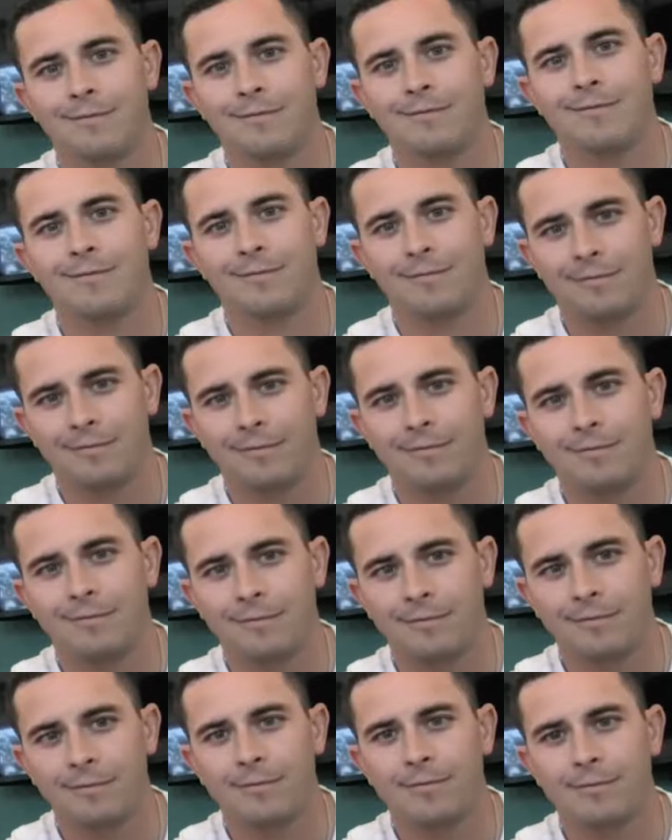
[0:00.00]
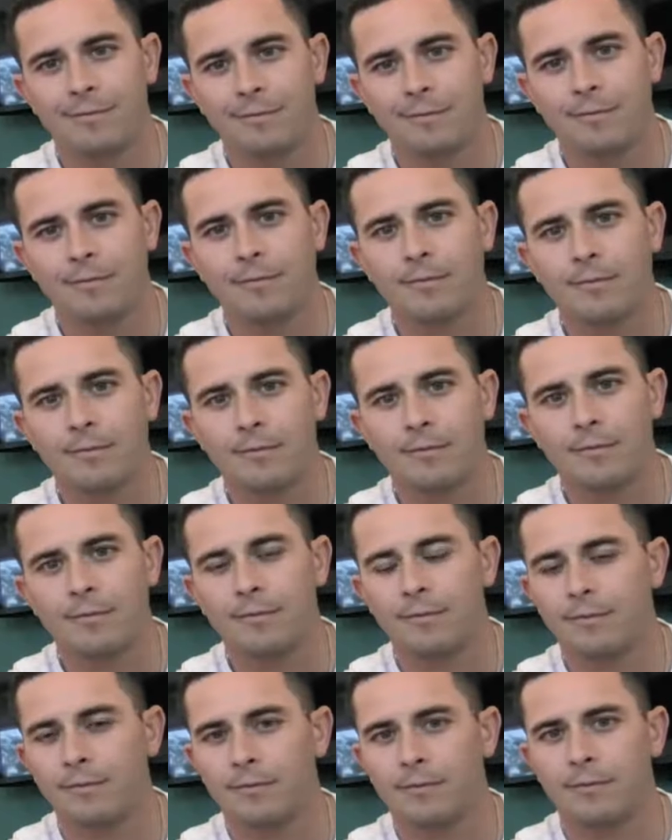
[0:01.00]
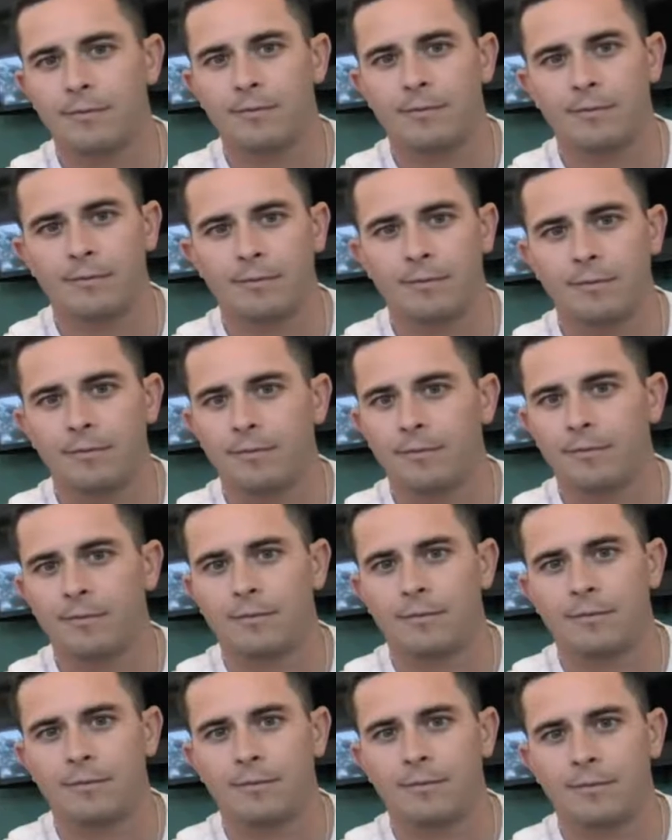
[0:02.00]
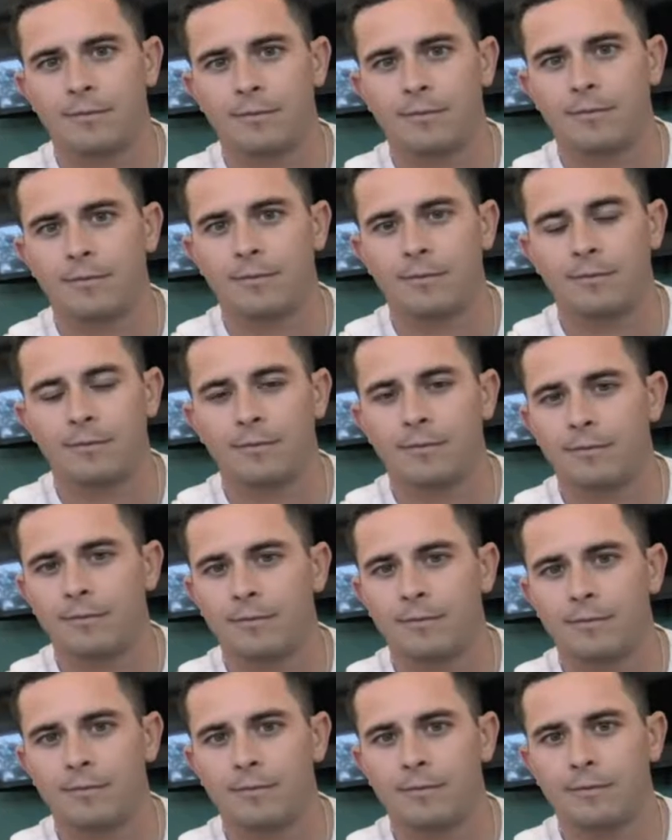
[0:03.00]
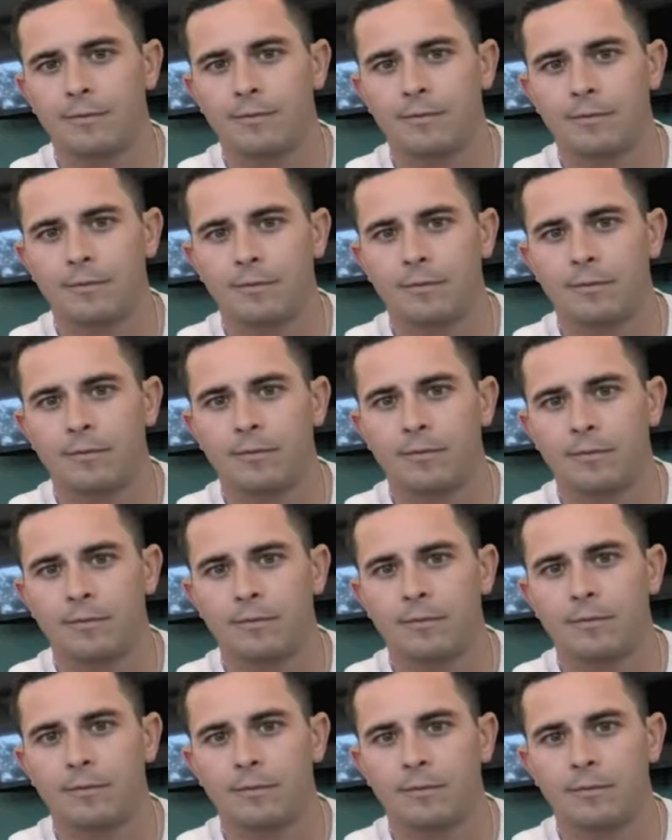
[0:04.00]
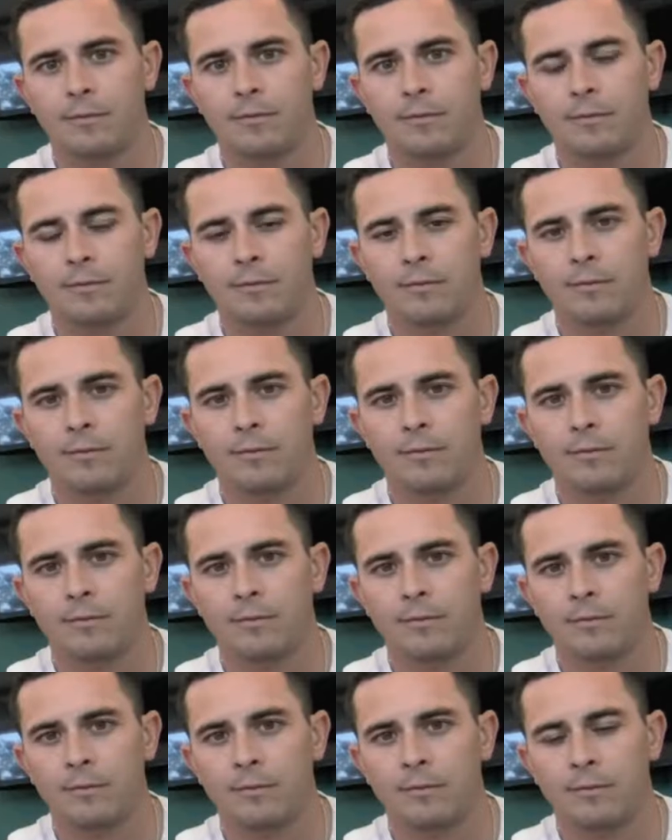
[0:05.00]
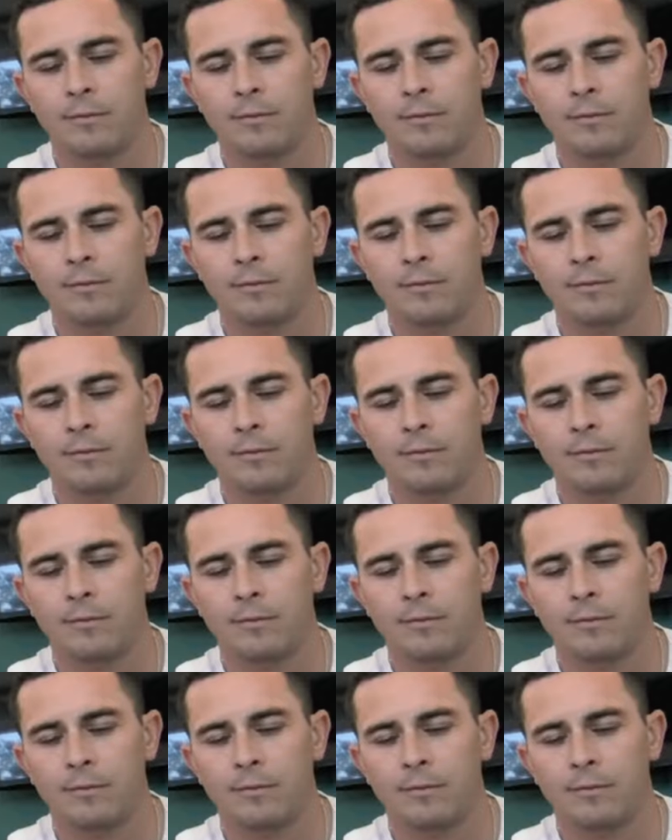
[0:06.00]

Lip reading: [no speech]